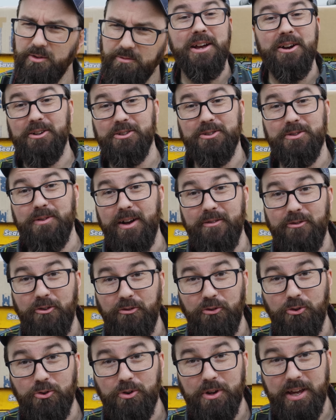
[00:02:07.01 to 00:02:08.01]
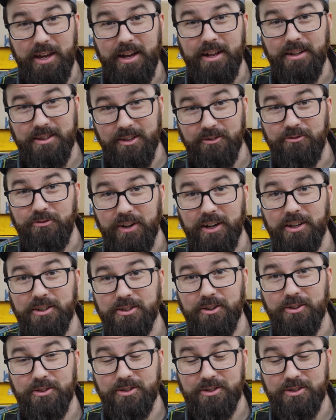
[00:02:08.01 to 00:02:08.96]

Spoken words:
They also have a full kit to fix our